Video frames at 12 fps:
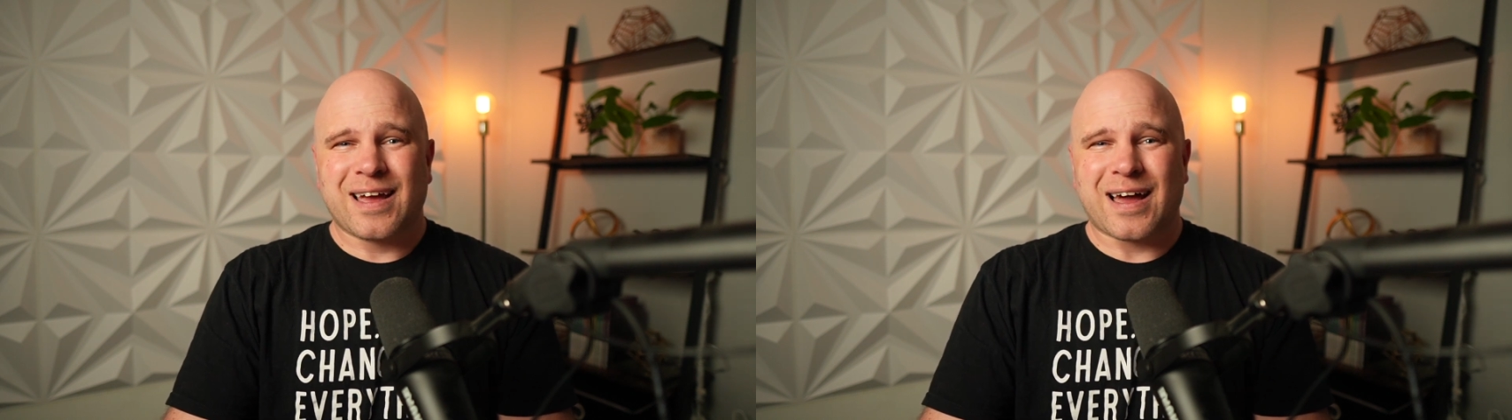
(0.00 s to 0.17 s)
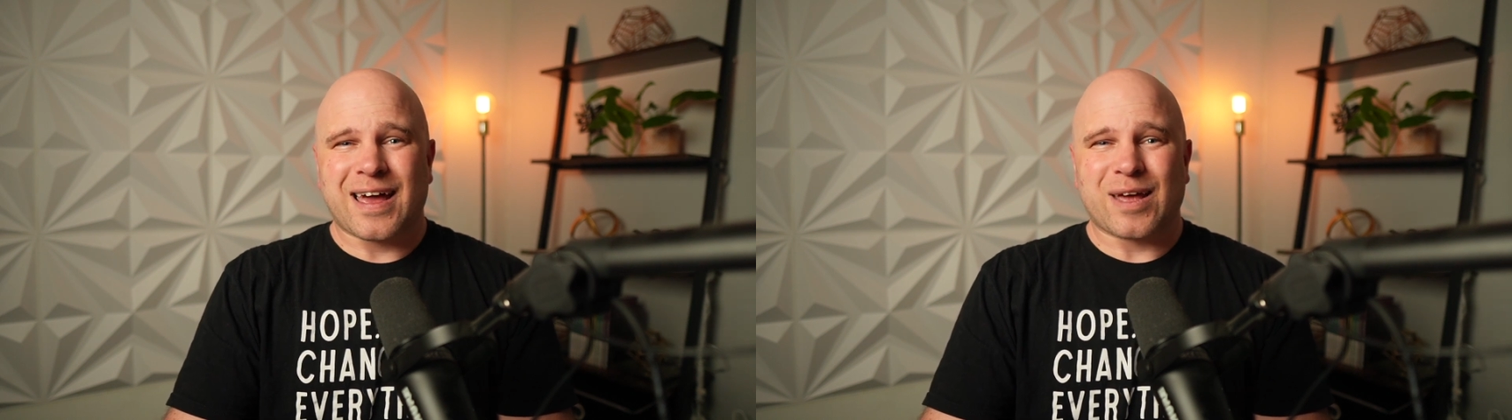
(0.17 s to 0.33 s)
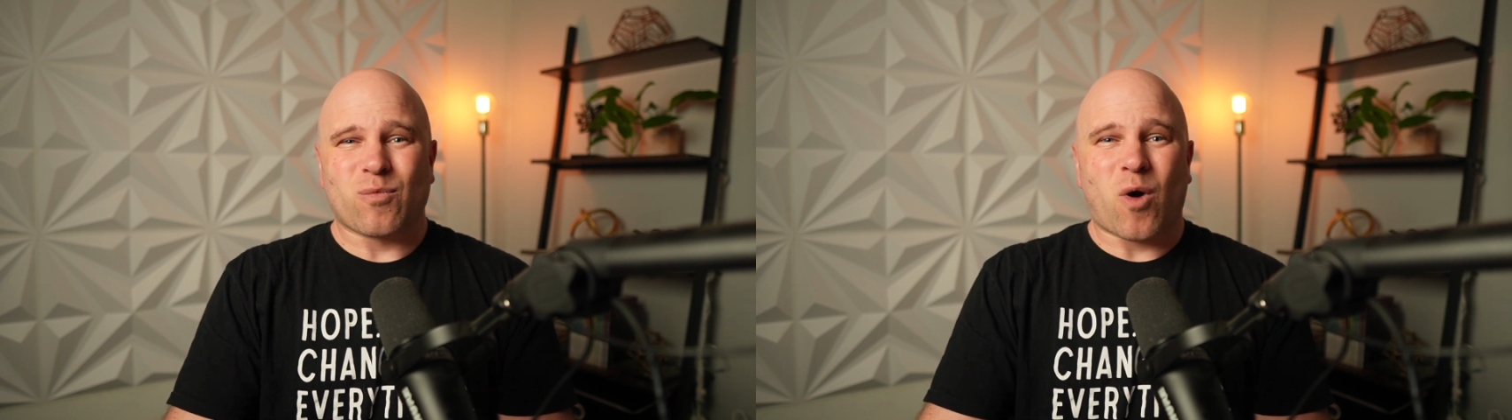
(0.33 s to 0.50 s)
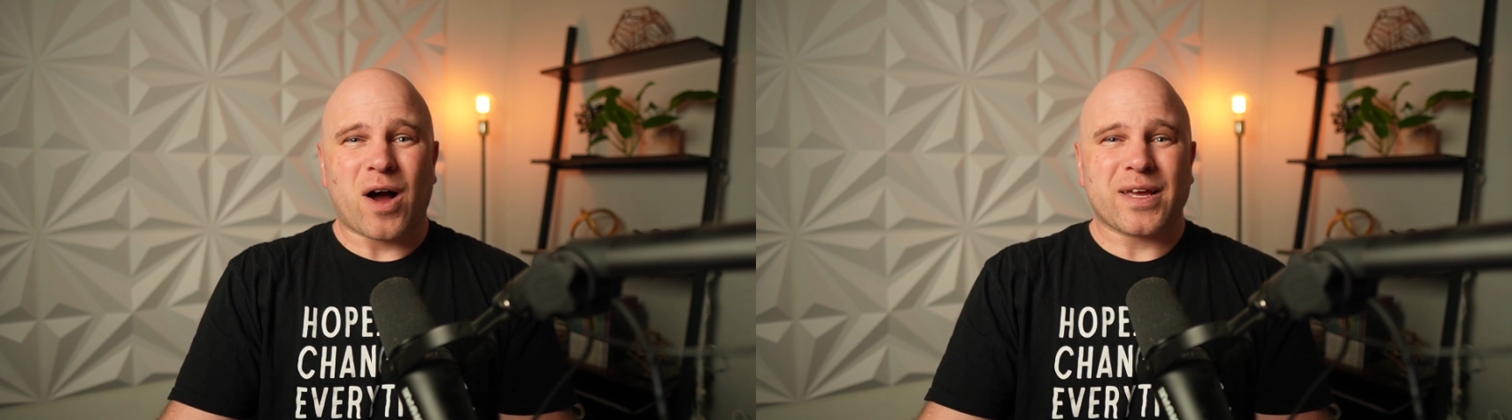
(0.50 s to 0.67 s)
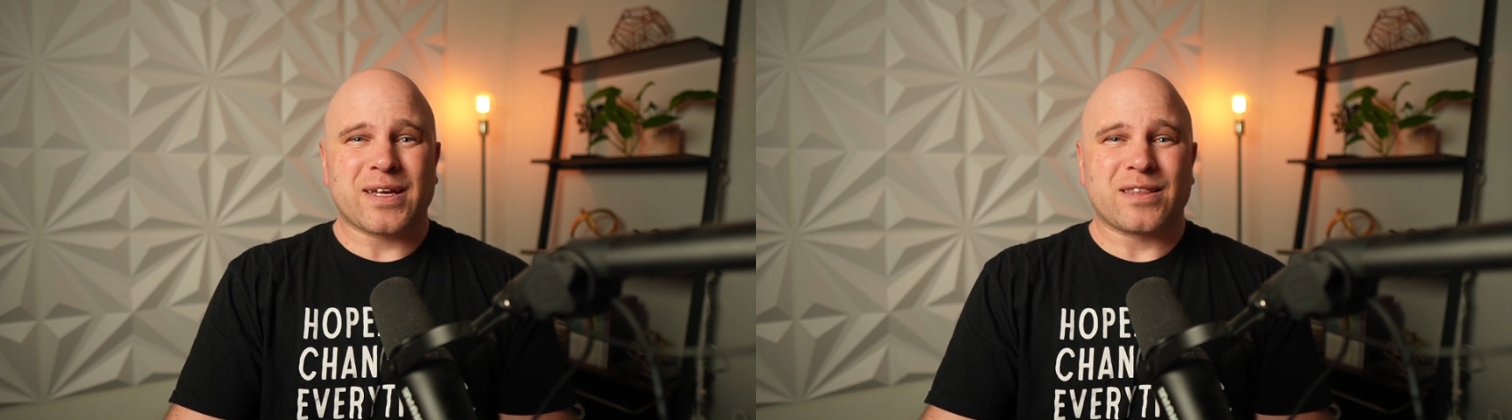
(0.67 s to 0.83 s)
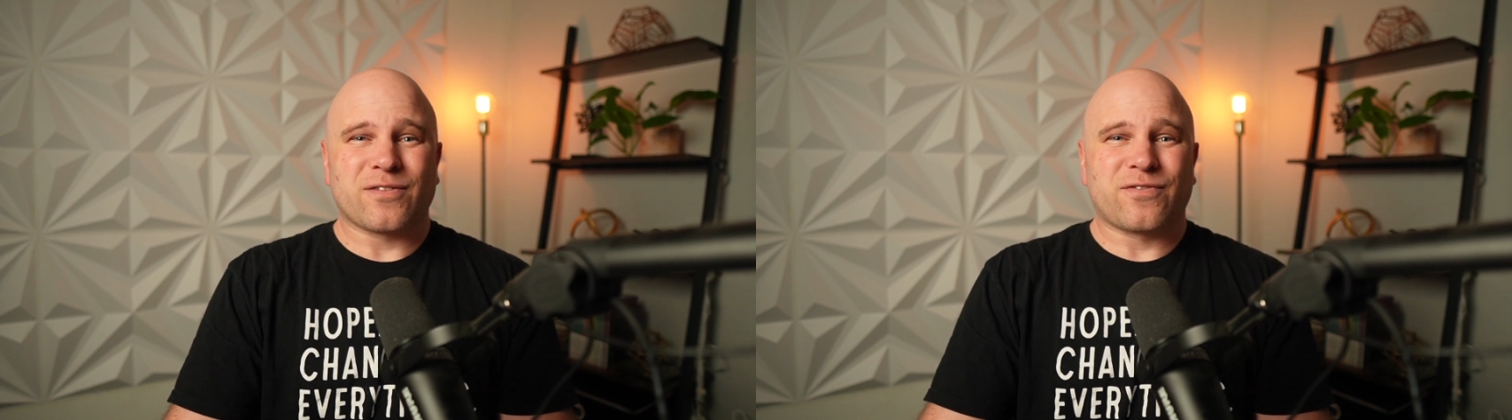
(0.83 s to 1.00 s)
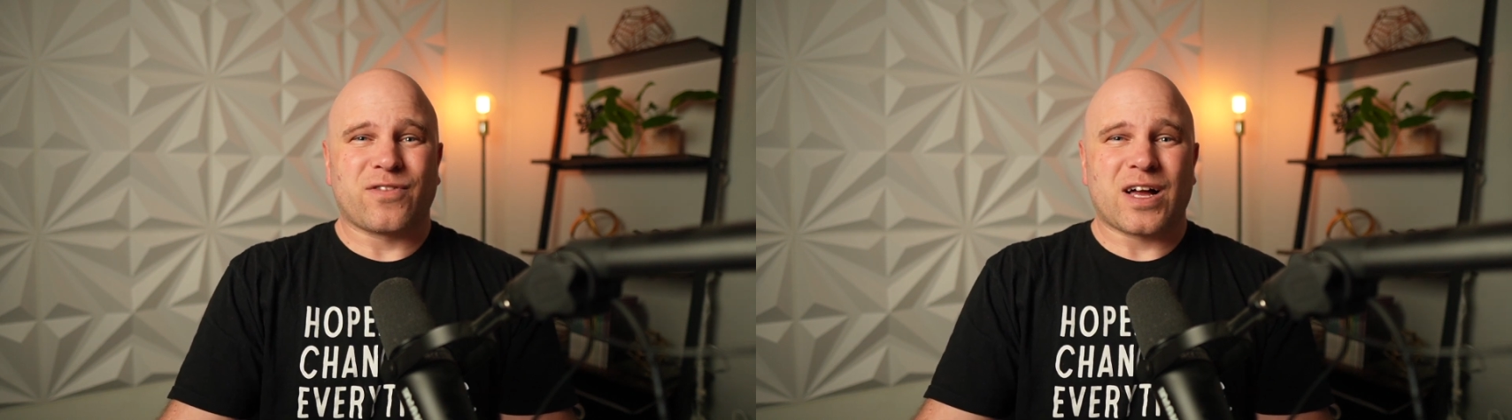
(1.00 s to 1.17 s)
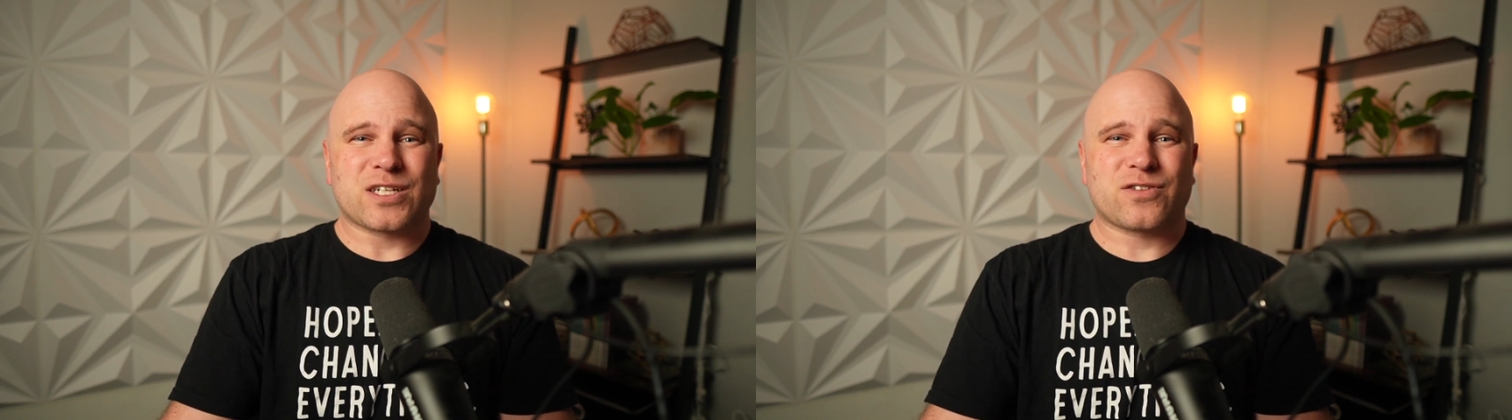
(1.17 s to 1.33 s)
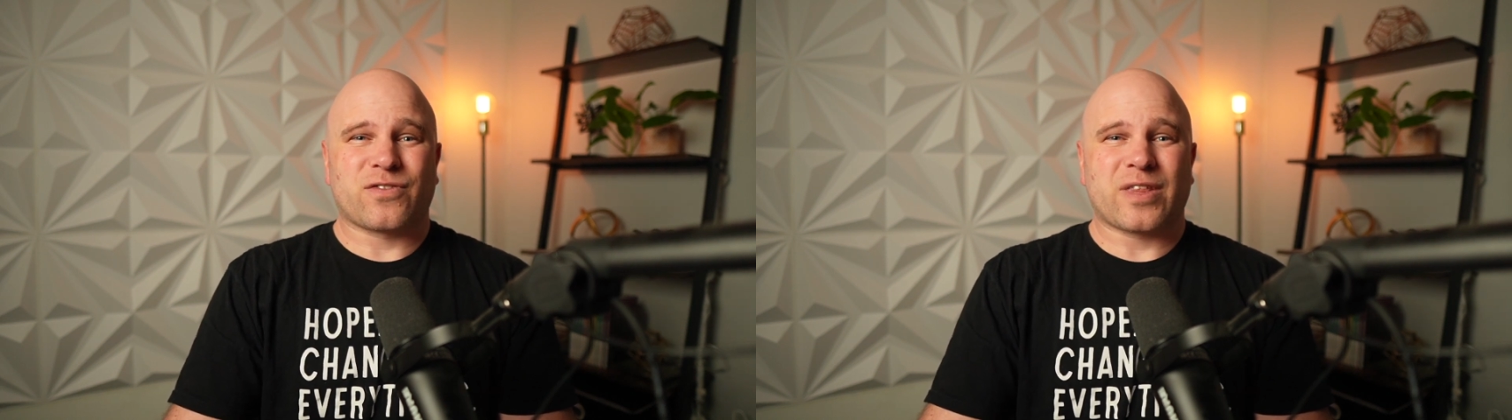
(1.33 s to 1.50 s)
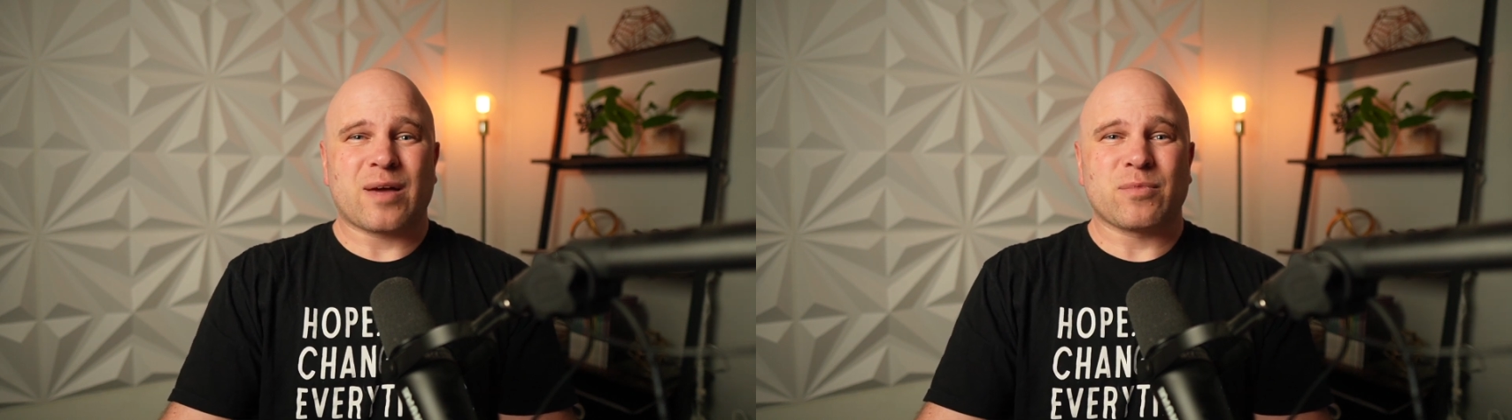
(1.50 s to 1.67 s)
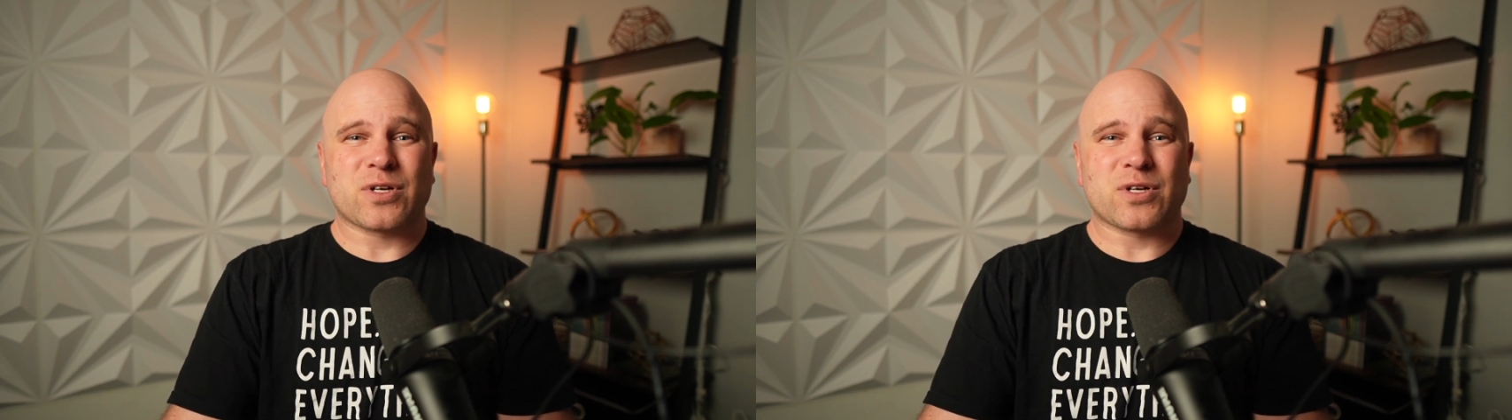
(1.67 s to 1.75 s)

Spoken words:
And walking in the flesh for them